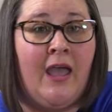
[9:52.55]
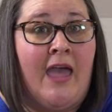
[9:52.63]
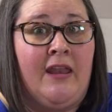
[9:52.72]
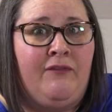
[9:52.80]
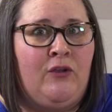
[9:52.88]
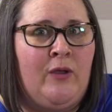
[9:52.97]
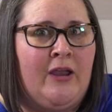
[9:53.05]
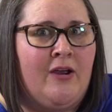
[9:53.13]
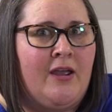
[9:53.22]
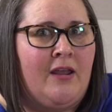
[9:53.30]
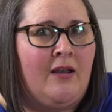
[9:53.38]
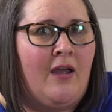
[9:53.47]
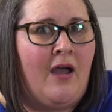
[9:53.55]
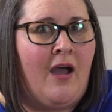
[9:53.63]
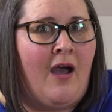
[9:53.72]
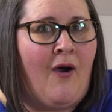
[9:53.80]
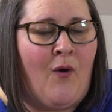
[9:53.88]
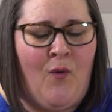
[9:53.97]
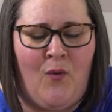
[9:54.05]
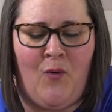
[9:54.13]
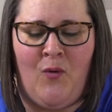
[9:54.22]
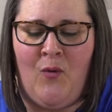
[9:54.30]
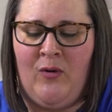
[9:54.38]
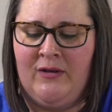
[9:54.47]
And if you hear it,
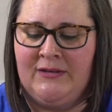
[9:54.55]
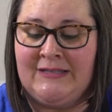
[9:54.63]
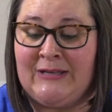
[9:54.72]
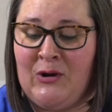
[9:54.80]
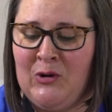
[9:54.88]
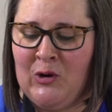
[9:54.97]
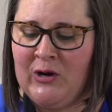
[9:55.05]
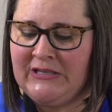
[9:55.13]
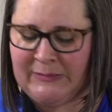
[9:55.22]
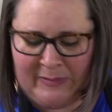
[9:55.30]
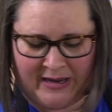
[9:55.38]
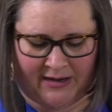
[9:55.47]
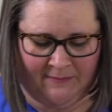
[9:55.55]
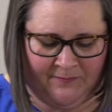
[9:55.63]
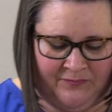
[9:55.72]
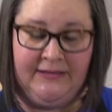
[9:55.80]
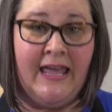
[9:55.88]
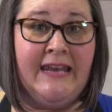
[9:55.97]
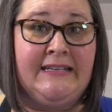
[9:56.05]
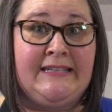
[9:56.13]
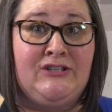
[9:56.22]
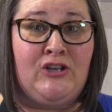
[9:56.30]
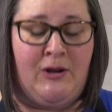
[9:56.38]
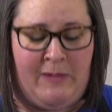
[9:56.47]
oh, so crispy. Ladies
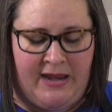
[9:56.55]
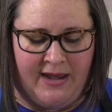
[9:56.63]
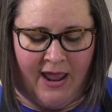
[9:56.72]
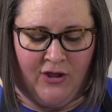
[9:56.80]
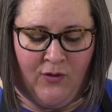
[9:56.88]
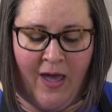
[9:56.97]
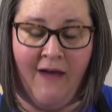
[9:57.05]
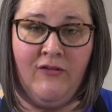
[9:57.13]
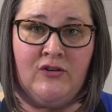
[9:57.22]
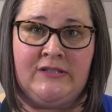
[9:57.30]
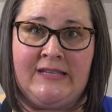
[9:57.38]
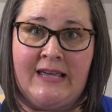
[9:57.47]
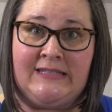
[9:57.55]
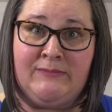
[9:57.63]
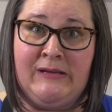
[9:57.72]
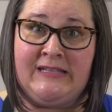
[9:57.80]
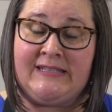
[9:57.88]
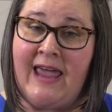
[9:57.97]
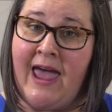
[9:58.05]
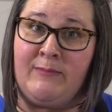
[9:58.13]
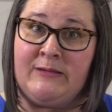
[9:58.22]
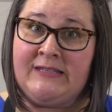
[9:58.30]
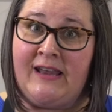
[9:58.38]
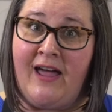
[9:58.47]
and gentlemen, now you have your Sesame
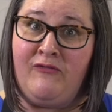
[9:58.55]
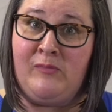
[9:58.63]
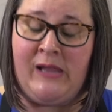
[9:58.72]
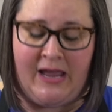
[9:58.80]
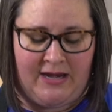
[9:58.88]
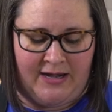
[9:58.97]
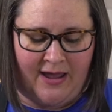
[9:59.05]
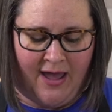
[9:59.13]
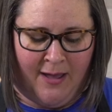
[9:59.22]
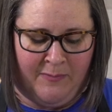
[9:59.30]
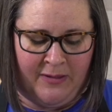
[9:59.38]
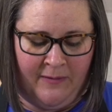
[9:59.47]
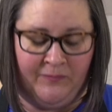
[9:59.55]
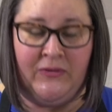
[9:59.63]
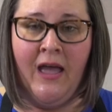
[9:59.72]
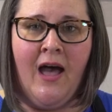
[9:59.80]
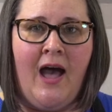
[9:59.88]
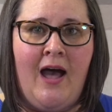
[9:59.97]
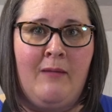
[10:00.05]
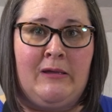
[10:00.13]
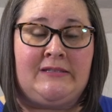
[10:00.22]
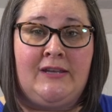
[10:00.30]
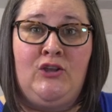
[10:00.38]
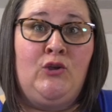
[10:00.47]
Snaps that I've plated up.
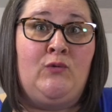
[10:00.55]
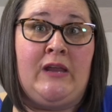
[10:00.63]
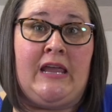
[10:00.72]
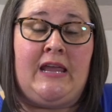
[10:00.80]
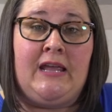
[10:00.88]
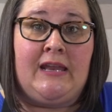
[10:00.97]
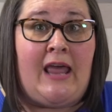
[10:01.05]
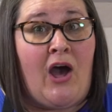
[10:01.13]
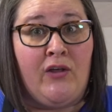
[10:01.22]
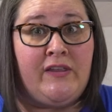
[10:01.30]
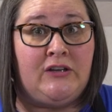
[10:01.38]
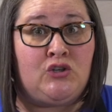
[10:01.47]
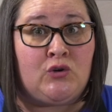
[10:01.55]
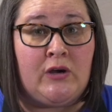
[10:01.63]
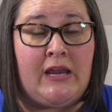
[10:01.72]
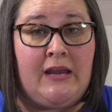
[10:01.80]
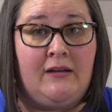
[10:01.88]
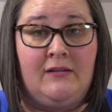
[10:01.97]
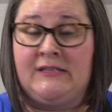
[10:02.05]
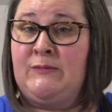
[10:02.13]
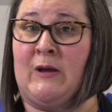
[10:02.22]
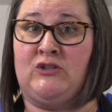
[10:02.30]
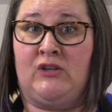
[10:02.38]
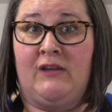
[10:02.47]
It's a unique and healthy treat,
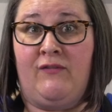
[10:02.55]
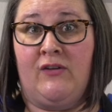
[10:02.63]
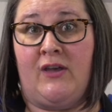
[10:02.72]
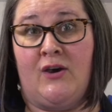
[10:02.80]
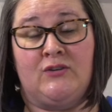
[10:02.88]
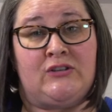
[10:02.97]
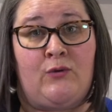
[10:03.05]
especially for those